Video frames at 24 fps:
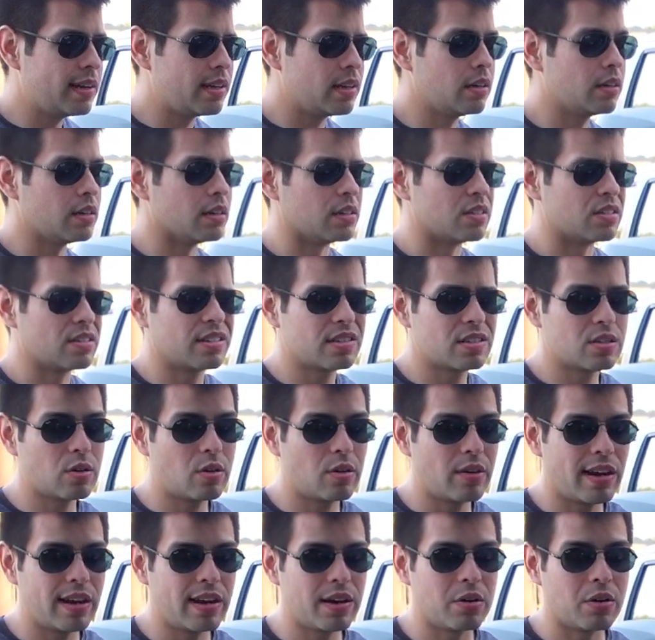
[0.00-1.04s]
good. So let's go
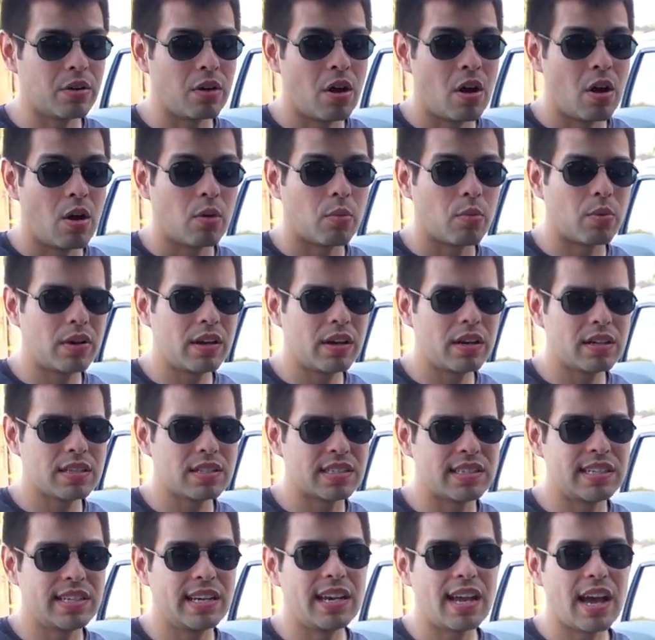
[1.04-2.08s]
ahead and we're gonna
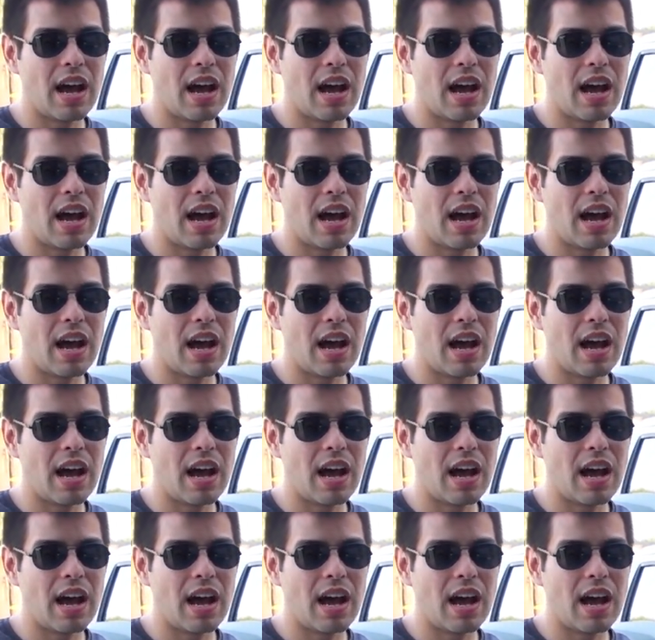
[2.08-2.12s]
see